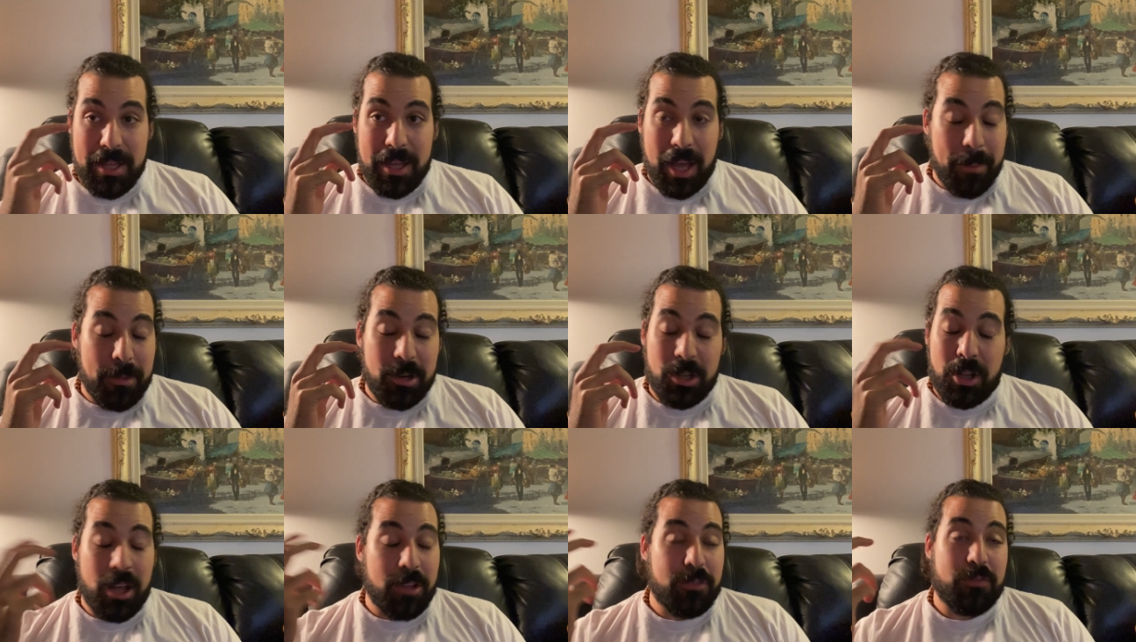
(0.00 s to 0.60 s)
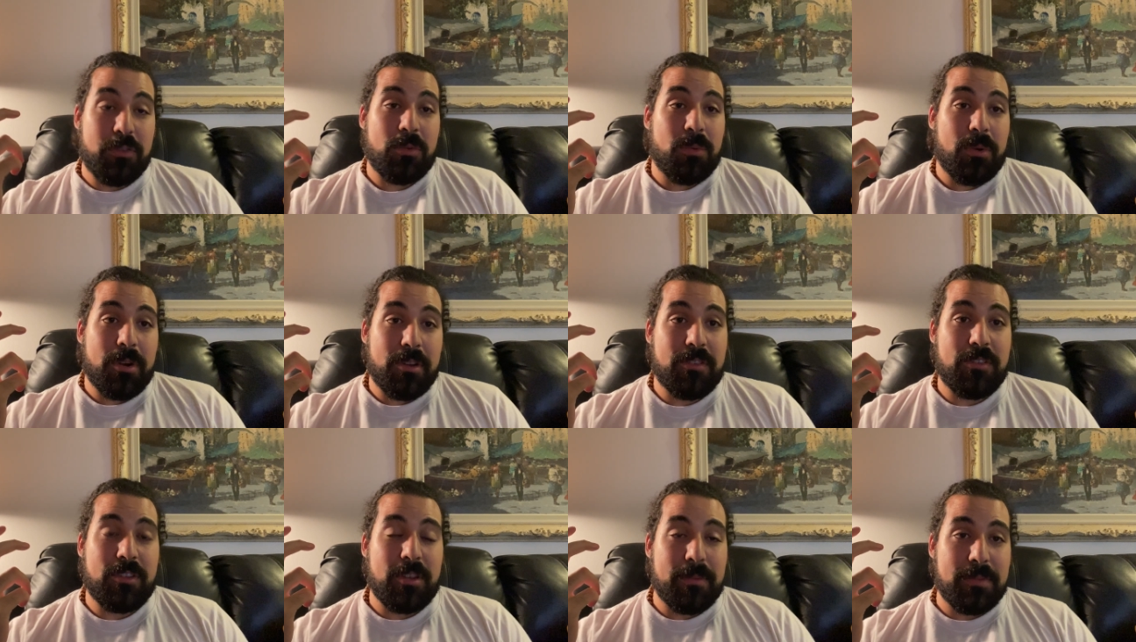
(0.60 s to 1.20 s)
I'm at a loss for
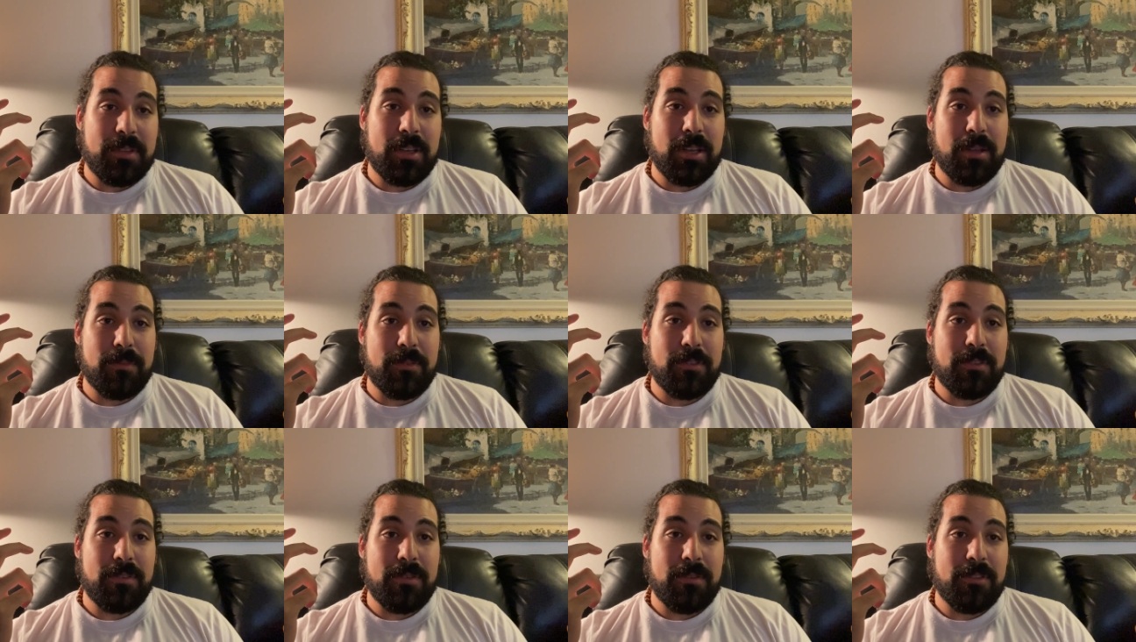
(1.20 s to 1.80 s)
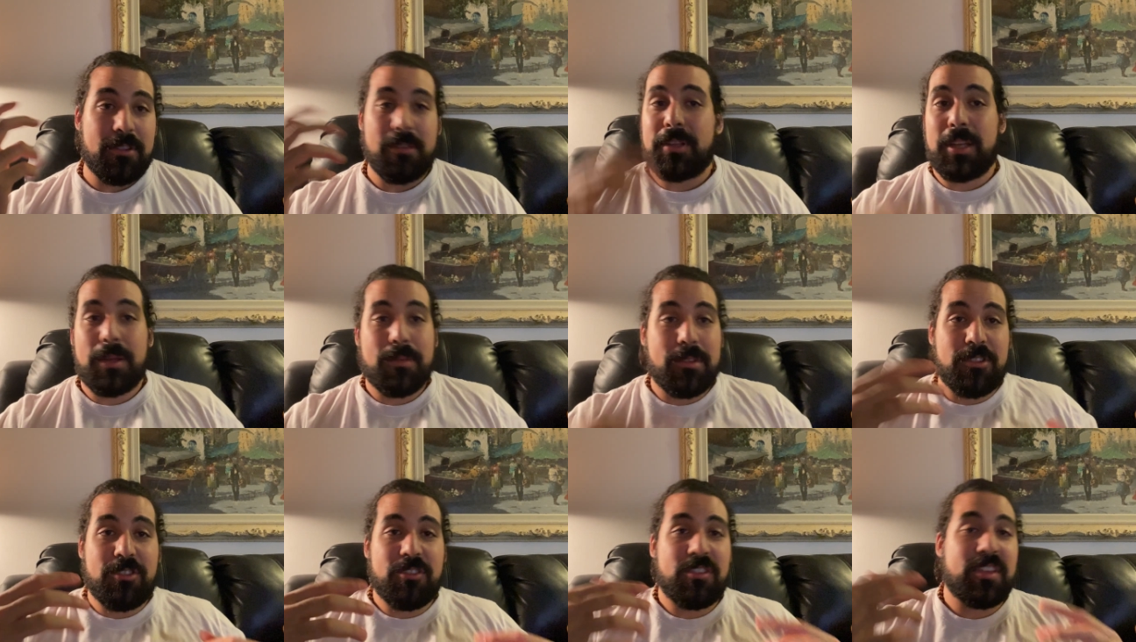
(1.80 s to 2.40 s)
words sometimes.
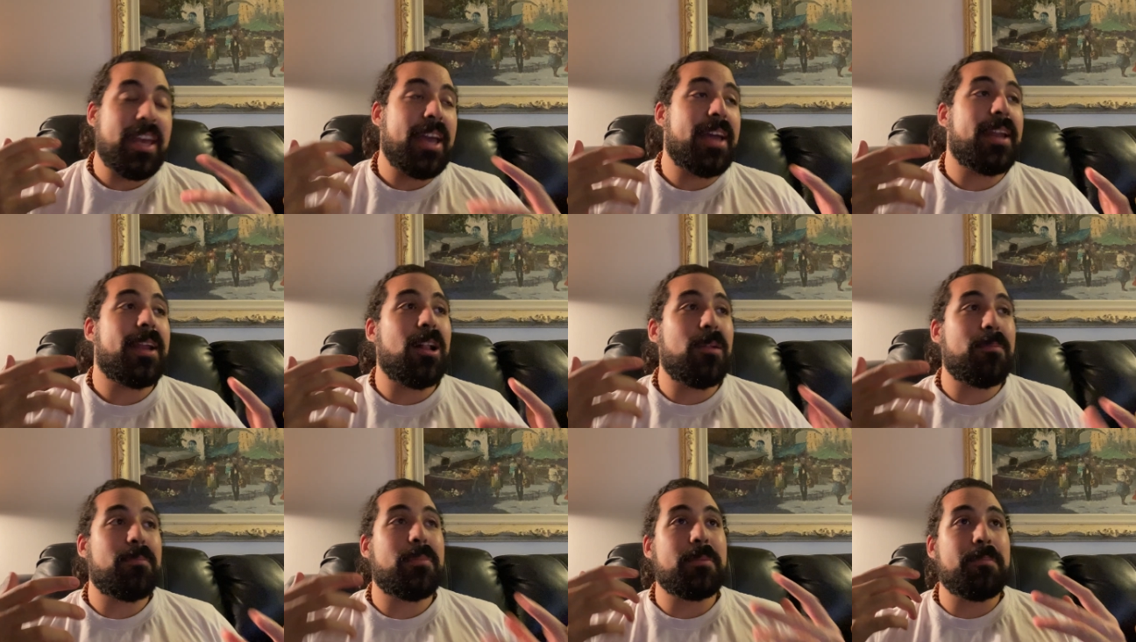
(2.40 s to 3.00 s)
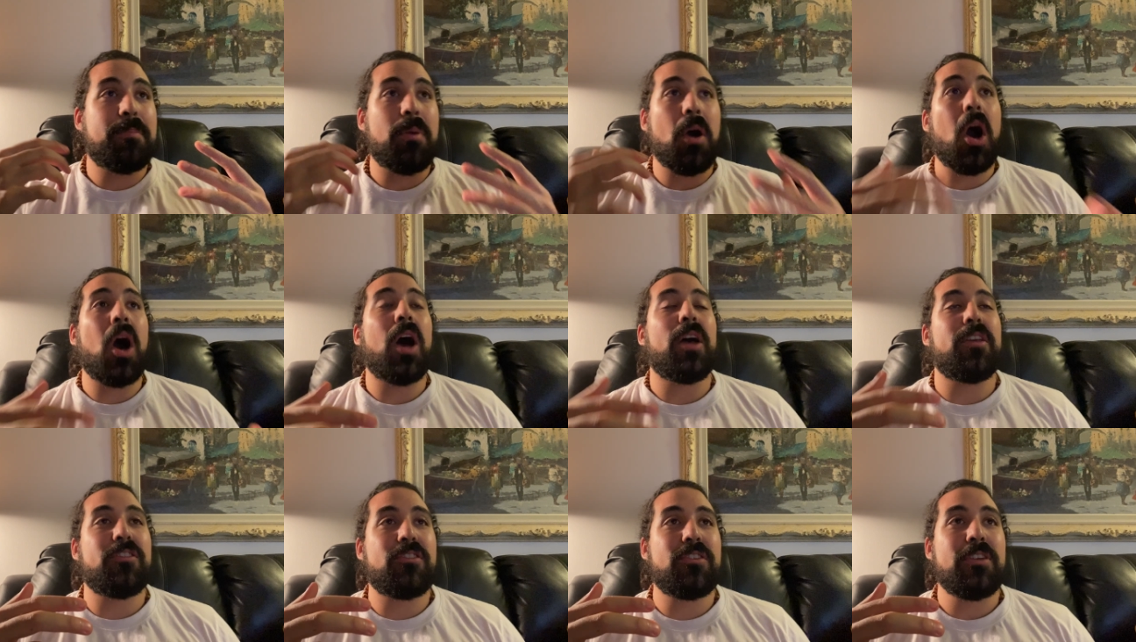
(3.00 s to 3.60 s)
Sometimes I just can't help but
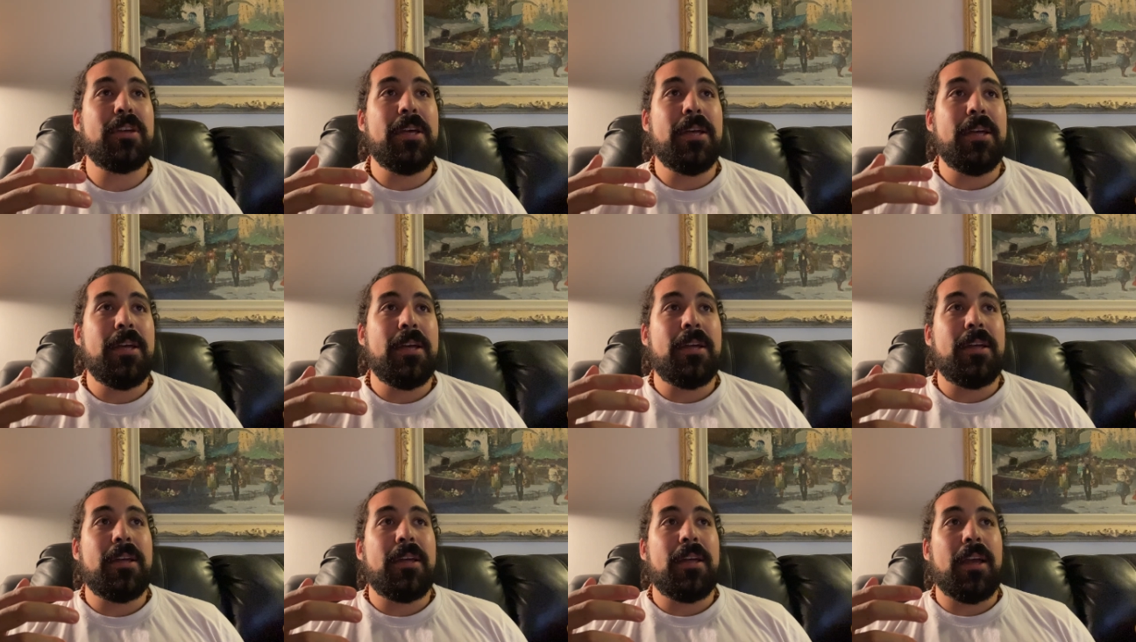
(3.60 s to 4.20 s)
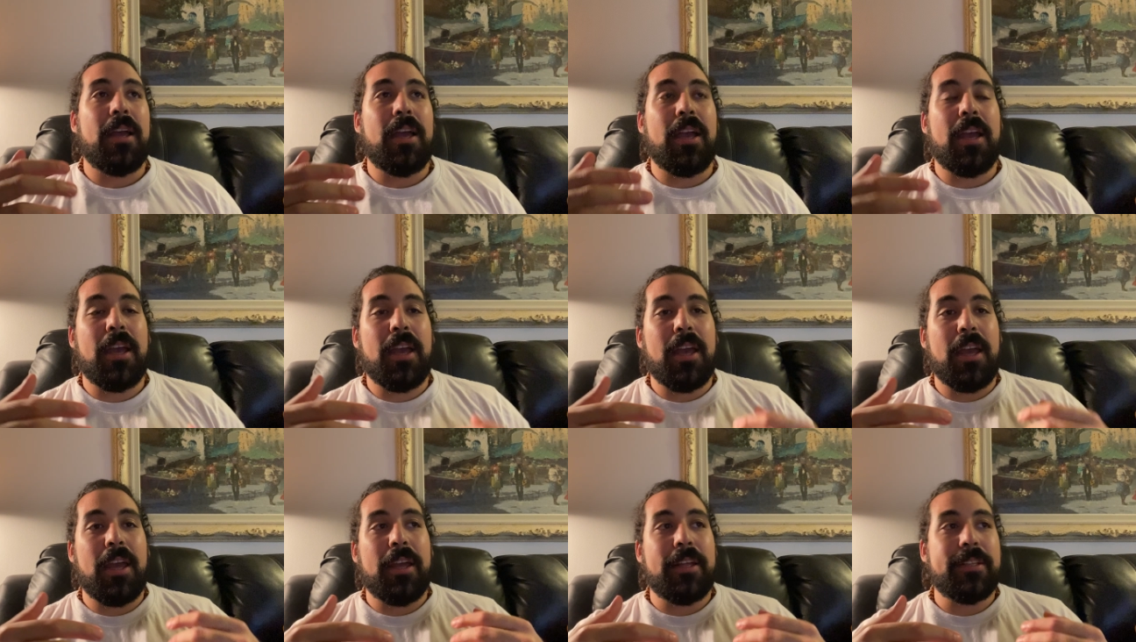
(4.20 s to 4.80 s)
pause
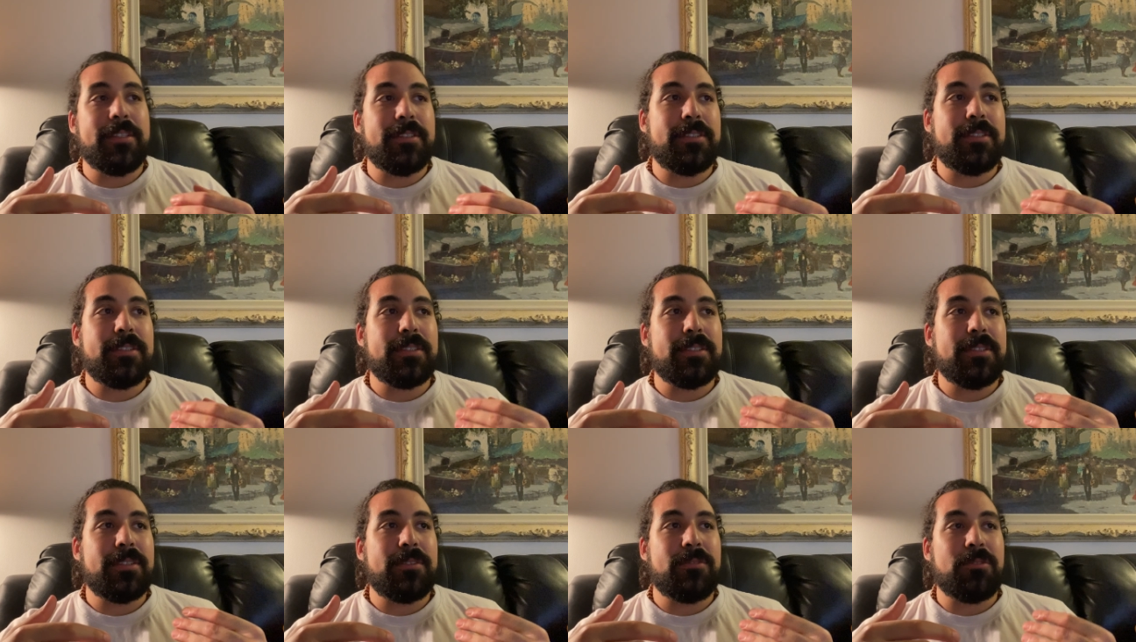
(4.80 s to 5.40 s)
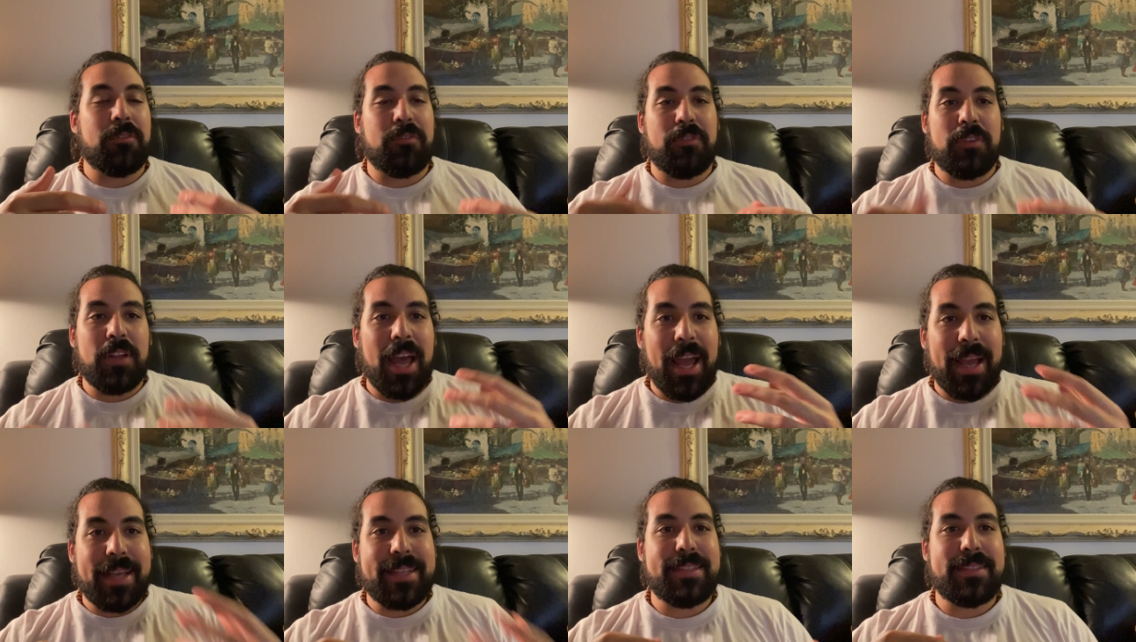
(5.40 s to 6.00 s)
and
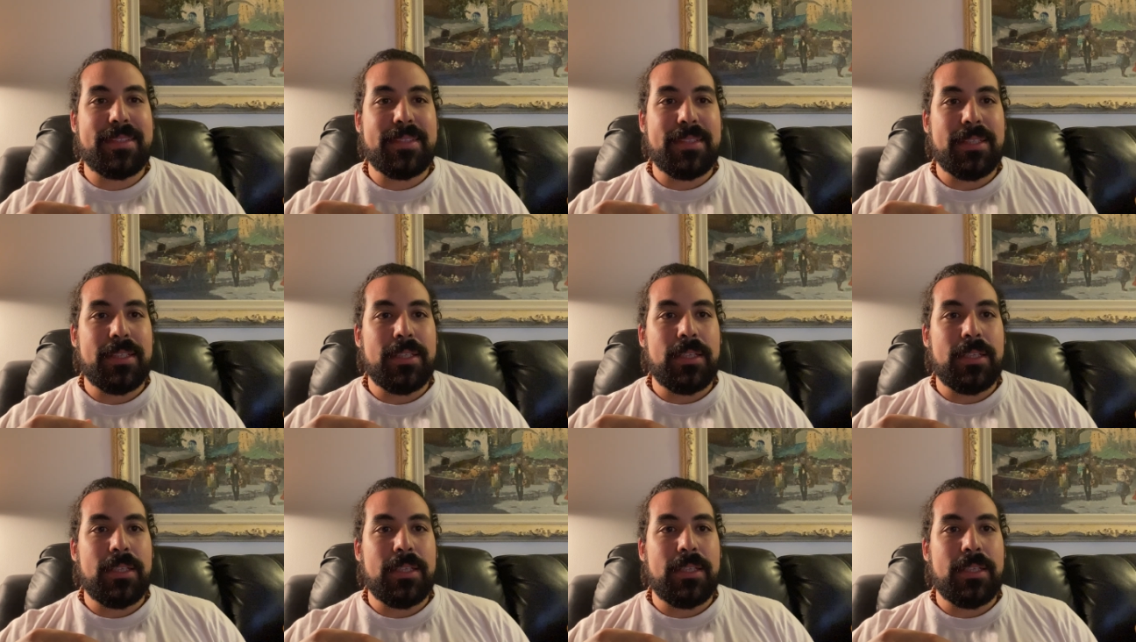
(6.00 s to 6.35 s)
reflect.